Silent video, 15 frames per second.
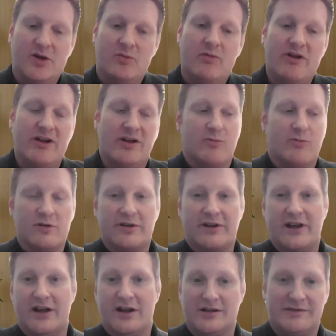We are
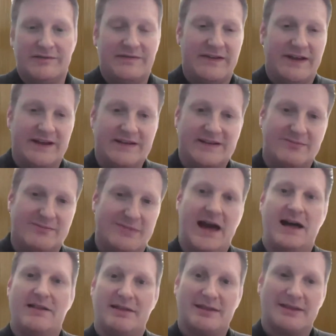working on fancy
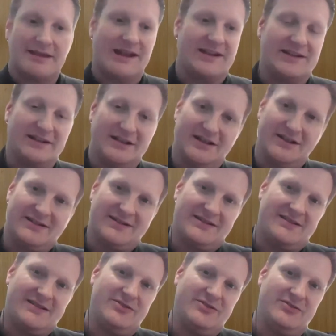math techniques
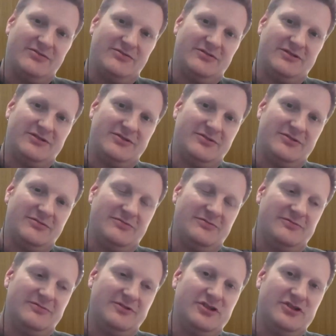to